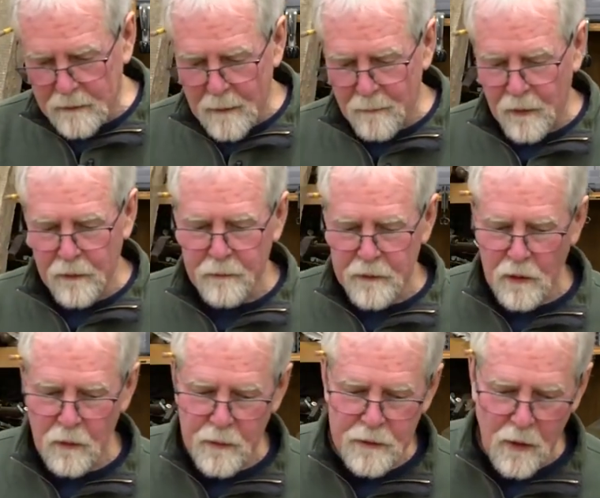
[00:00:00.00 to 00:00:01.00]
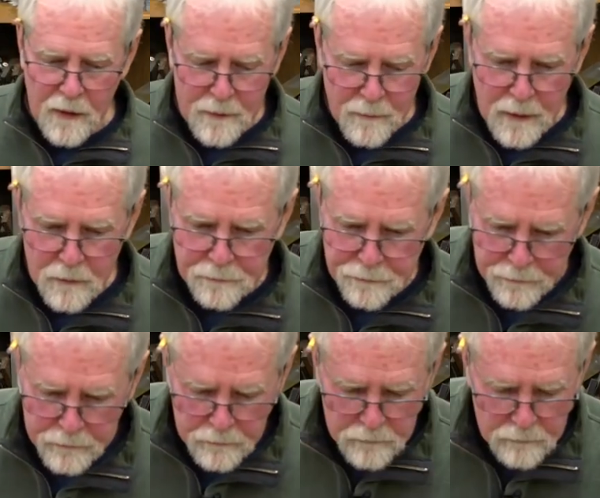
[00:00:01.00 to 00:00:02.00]
lumber? We talked about,
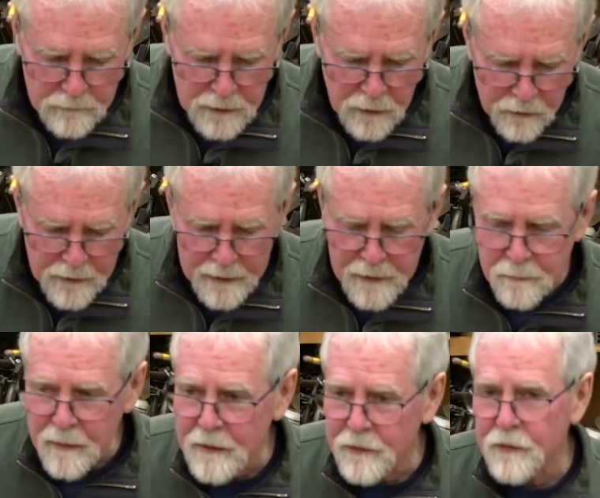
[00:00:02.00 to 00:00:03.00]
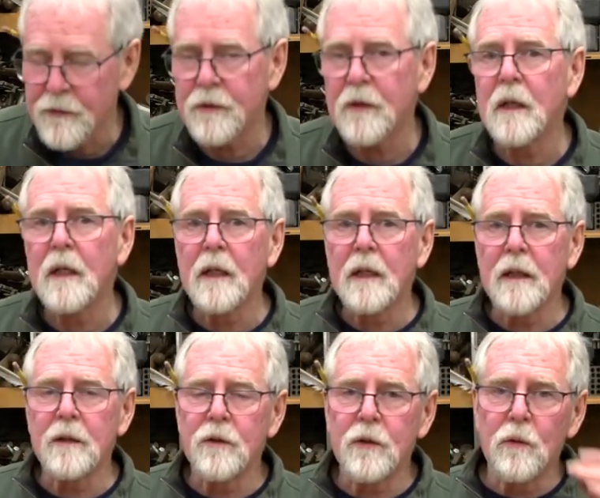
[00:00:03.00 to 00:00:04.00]
cutting pieces
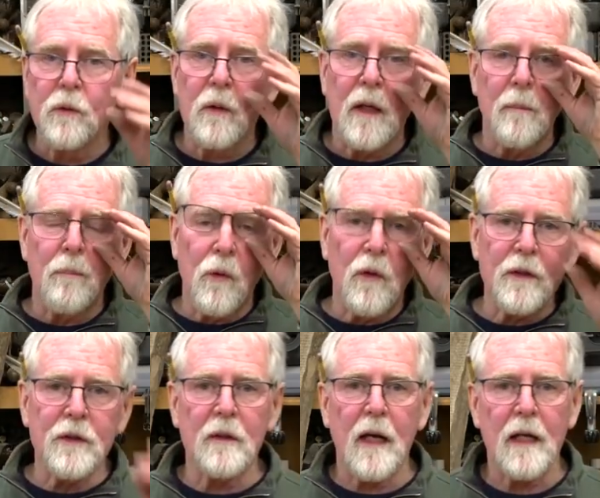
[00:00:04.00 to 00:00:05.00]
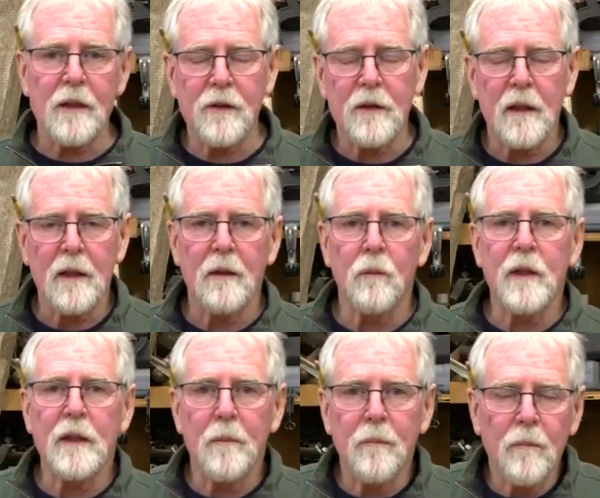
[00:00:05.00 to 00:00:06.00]
into boards last
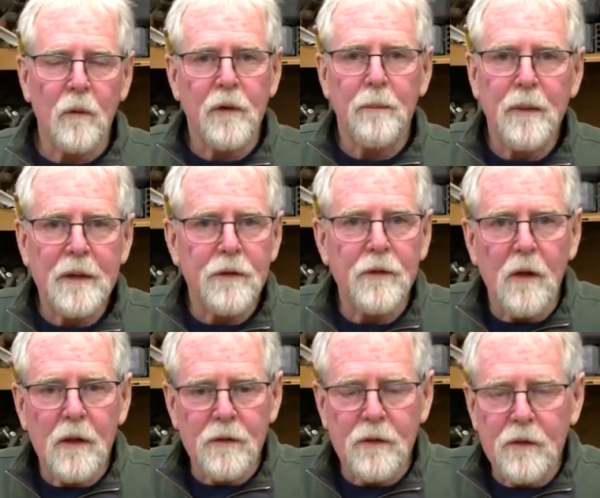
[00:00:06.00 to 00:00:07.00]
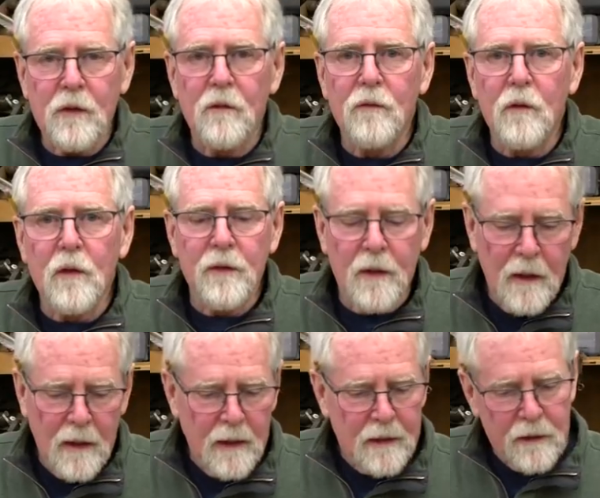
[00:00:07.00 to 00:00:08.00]
week with pit saws and so forth.
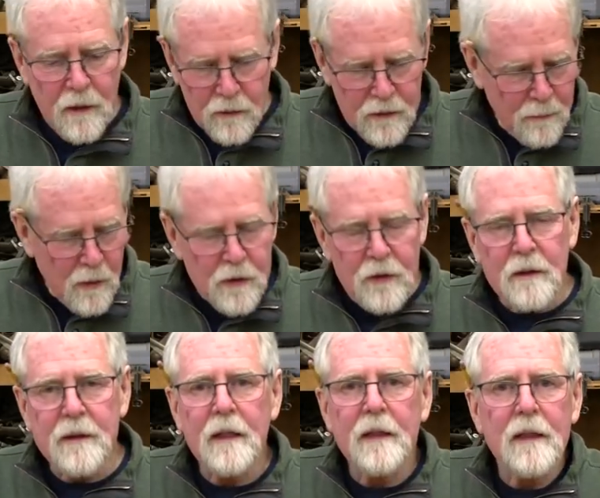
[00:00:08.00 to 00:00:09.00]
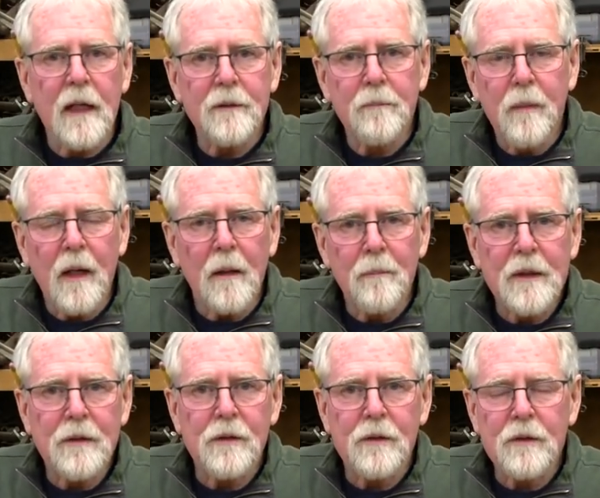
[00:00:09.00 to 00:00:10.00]
Commercially they cut
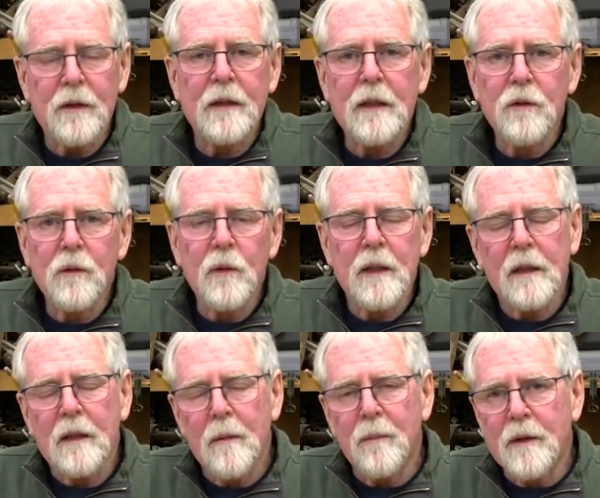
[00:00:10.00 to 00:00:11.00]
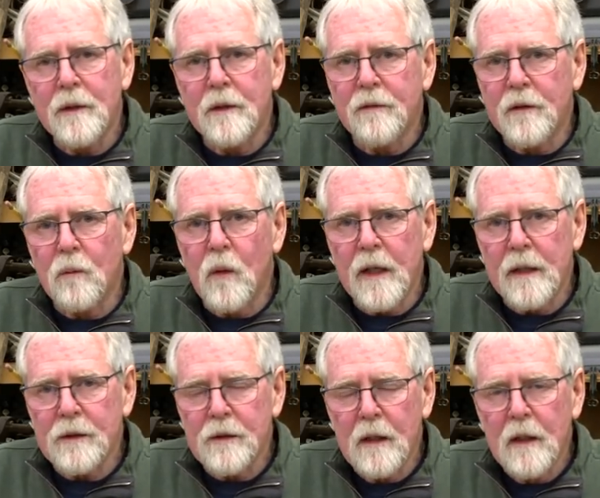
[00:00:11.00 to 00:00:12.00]
pieces, and they do it a couple of different
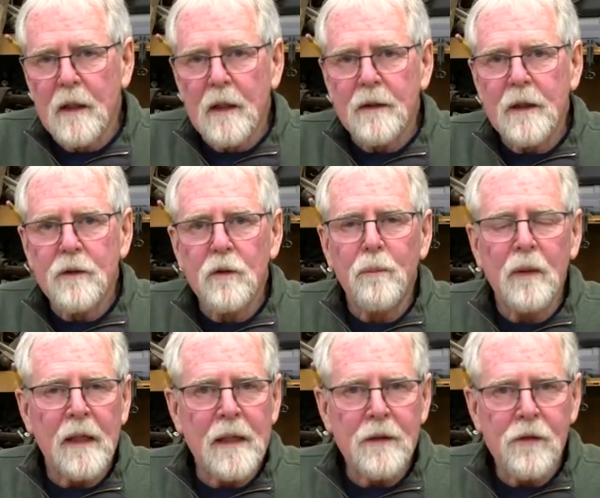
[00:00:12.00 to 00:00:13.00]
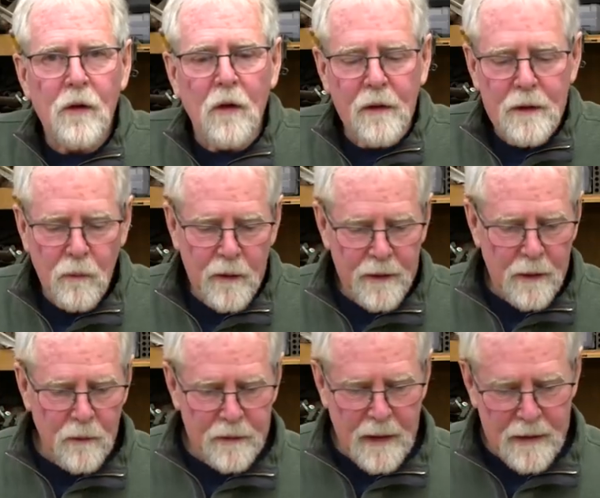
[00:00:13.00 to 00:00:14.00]
ways. They do plane sawing, where they
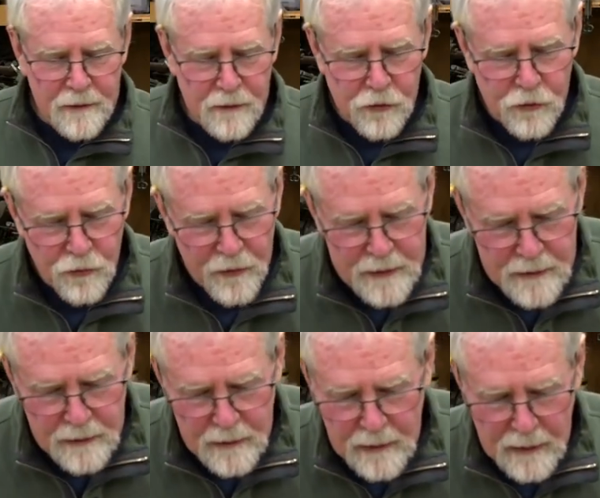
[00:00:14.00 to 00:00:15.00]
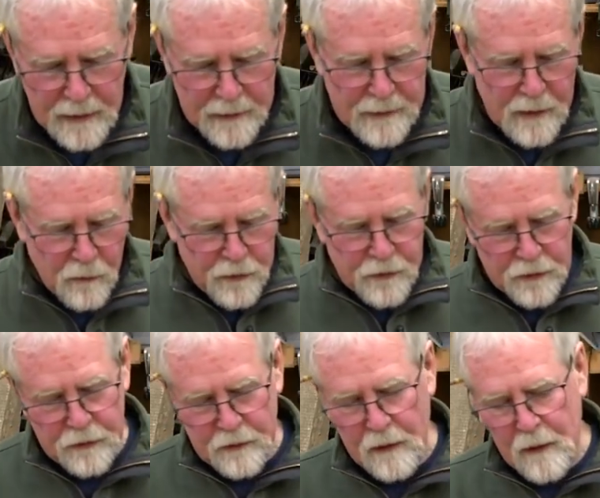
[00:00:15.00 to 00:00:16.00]
would take this tree and they would
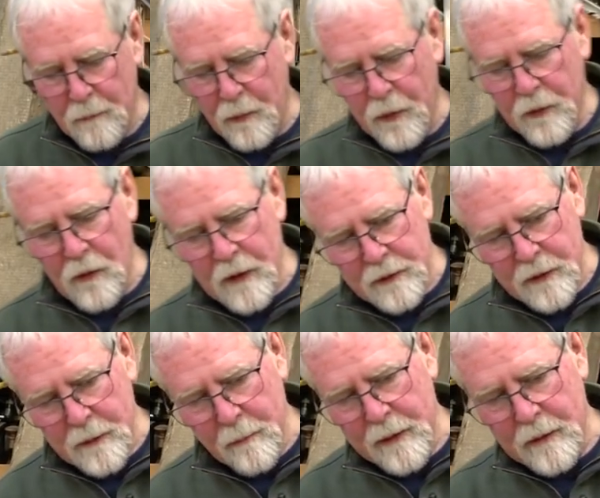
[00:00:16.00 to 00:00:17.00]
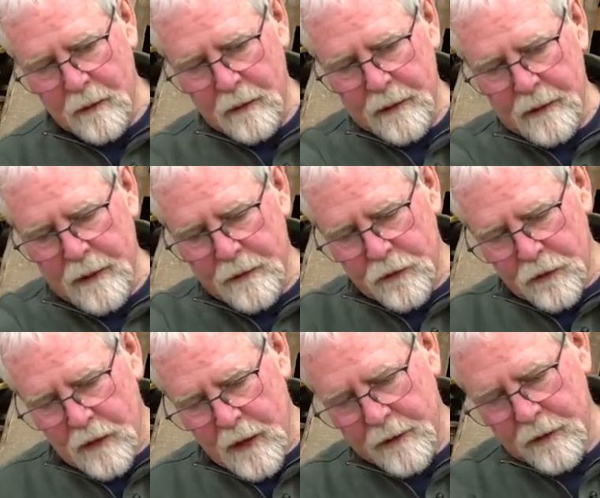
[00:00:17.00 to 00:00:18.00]
just put it onto the mill and they'd
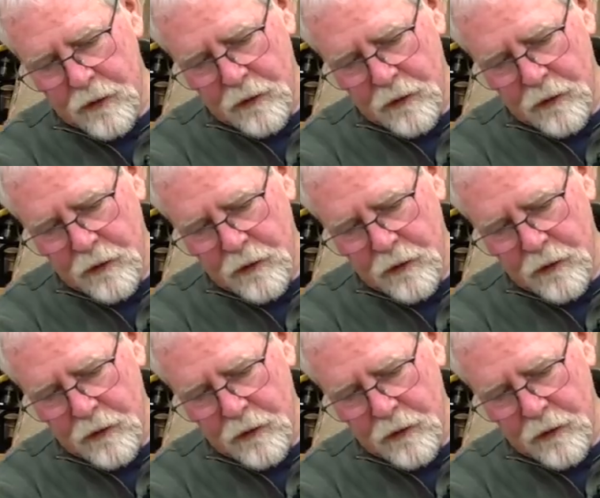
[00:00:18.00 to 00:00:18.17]
just cut it